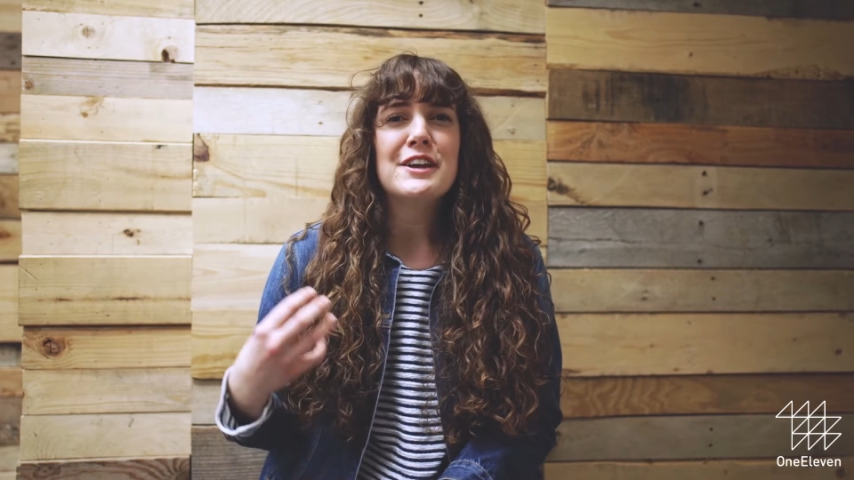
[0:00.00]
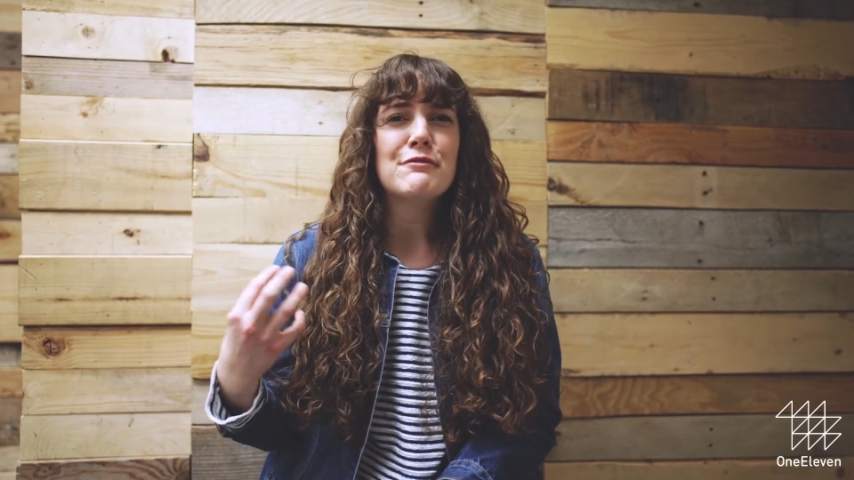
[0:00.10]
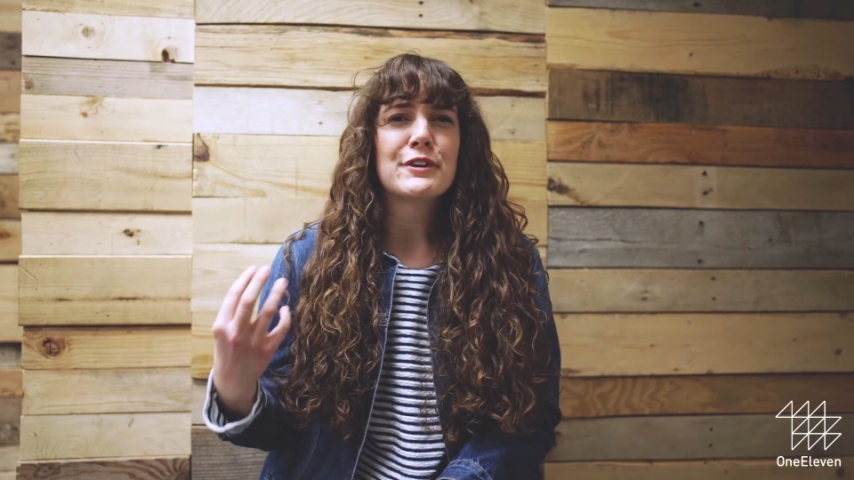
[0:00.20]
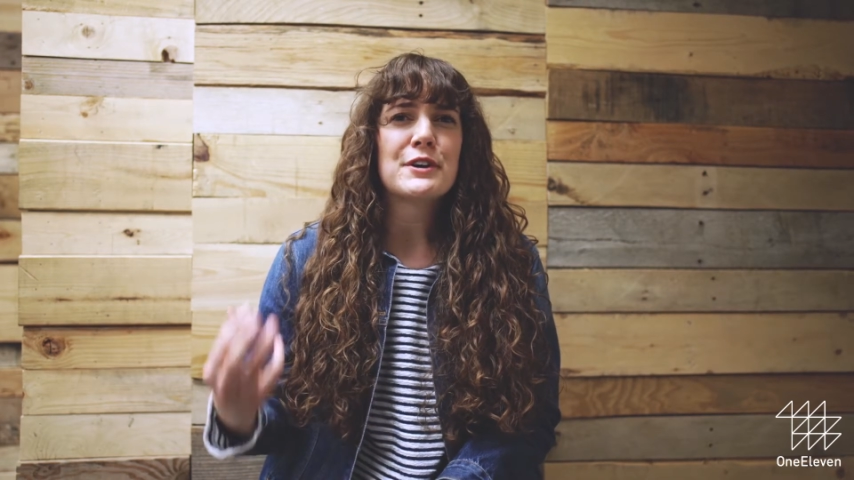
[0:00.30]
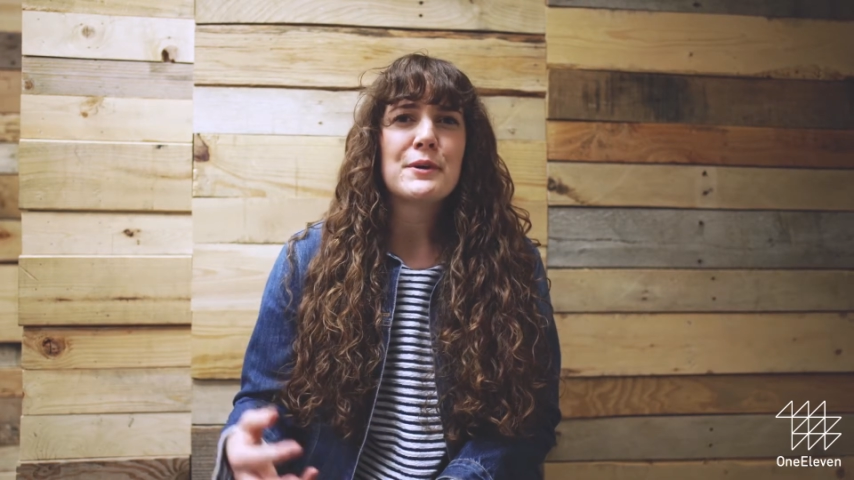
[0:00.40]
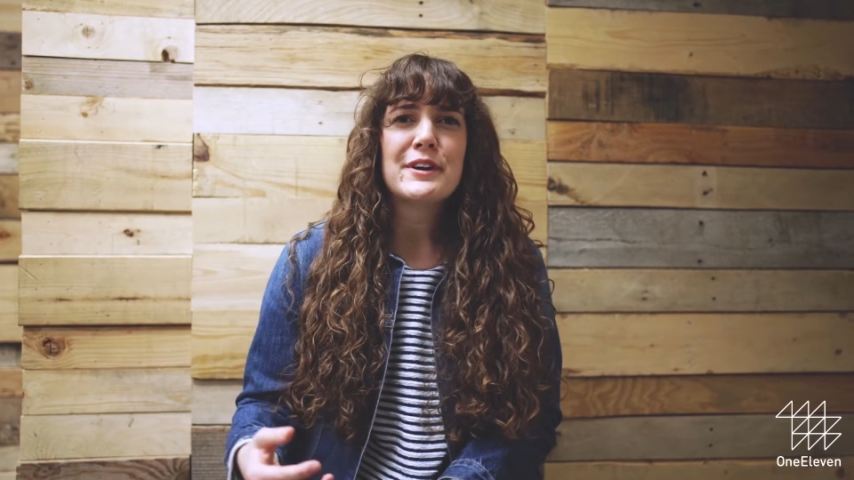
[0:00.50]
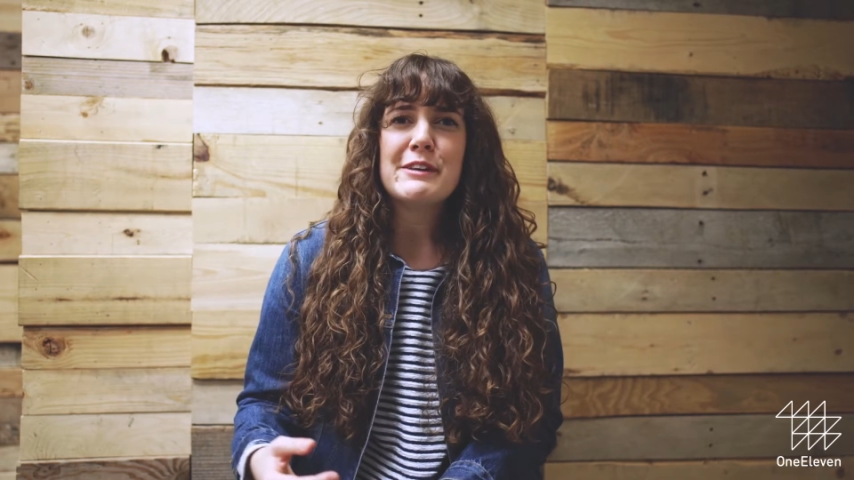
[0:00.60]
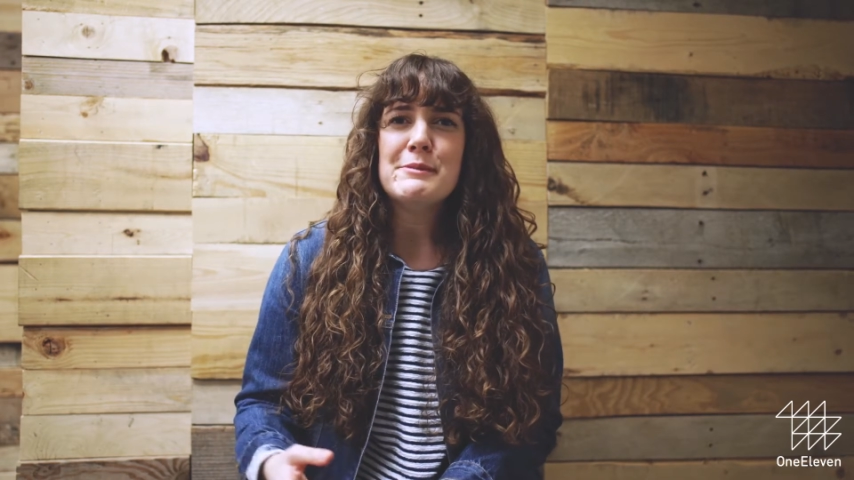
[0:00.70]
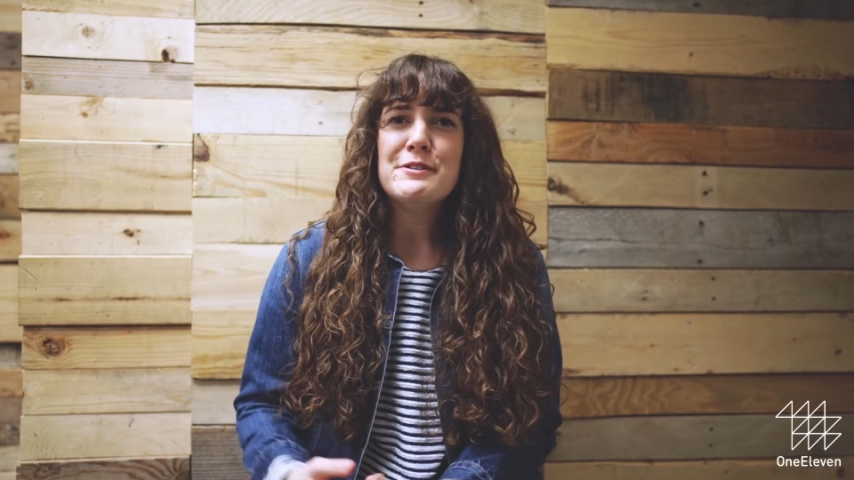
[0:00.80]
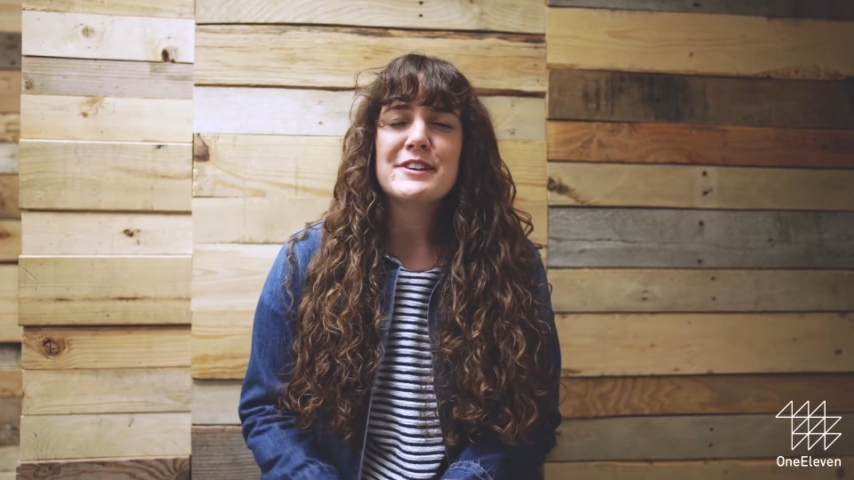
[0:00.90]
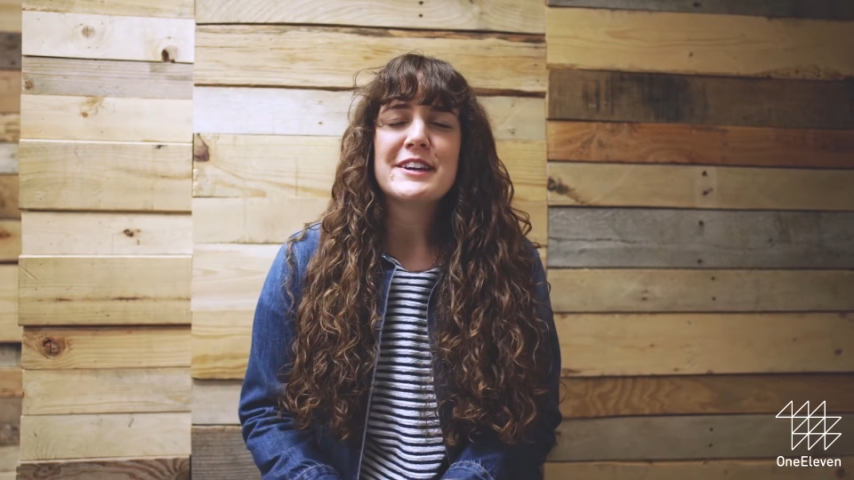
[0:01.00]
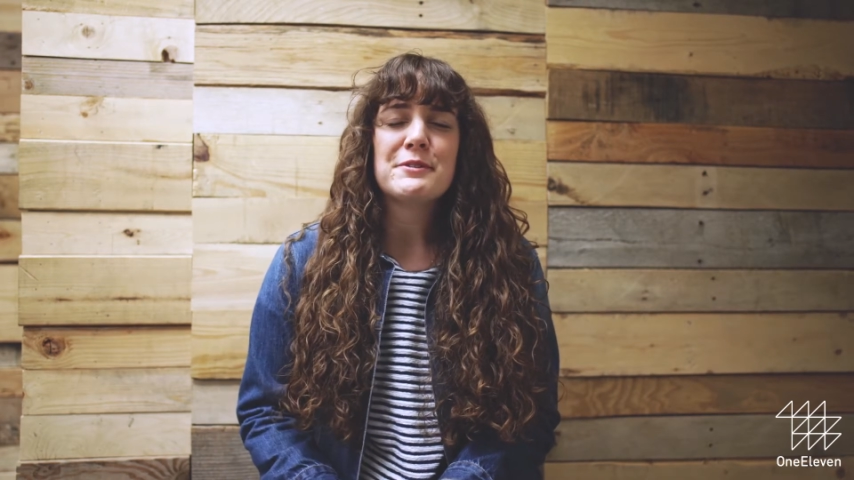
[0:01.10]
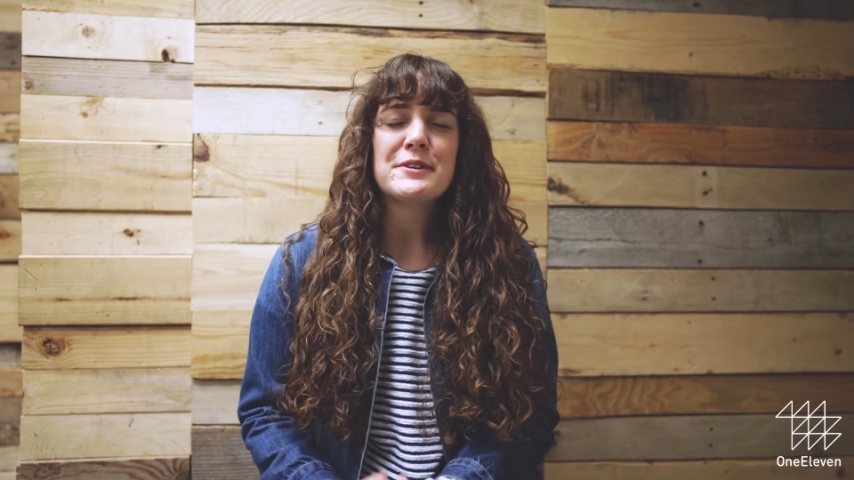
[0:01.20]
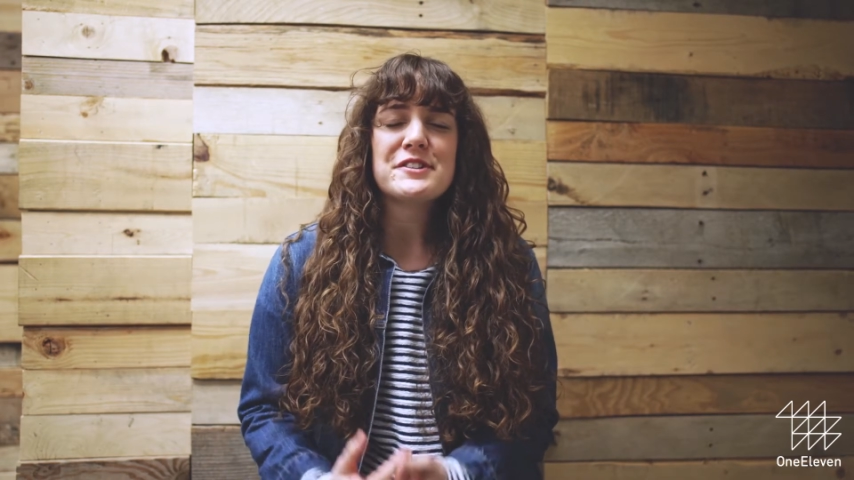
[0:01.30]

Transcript: and recording music,